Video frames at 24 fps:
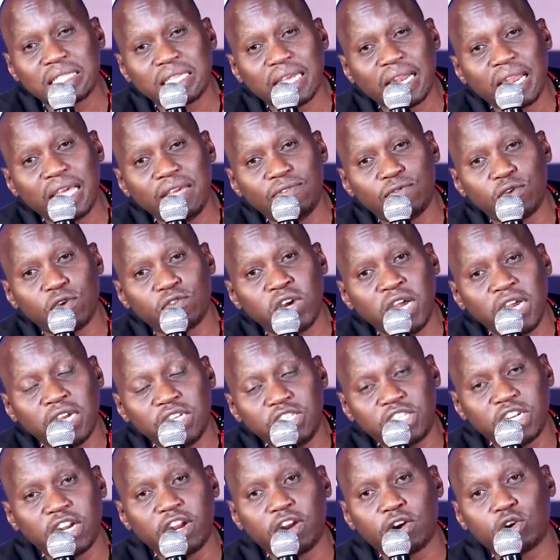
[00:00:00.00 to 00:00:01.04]
a life of
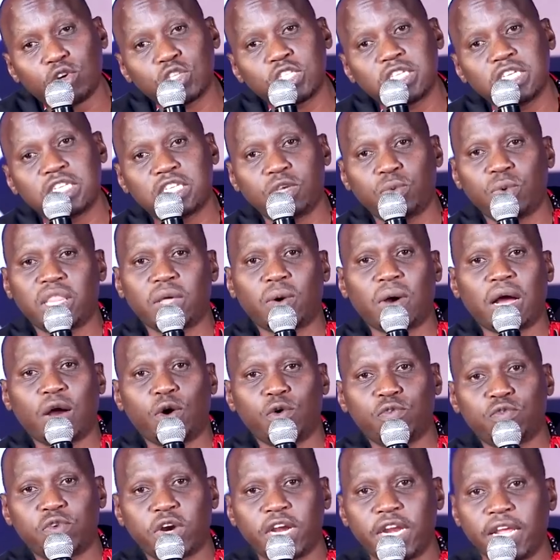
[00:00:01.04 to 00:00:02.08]
generosity with our
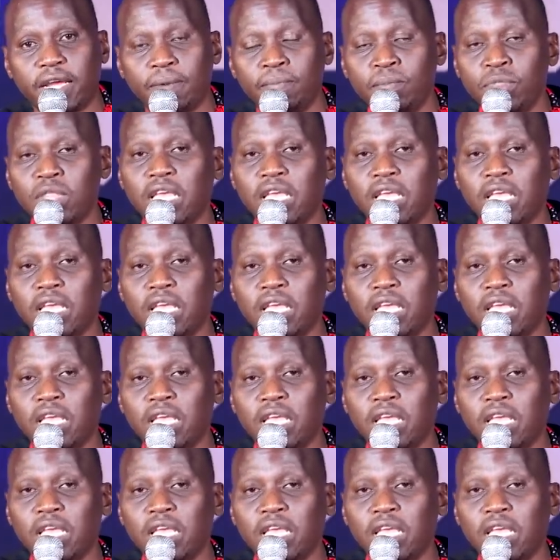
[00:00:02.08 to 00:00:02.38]
offering,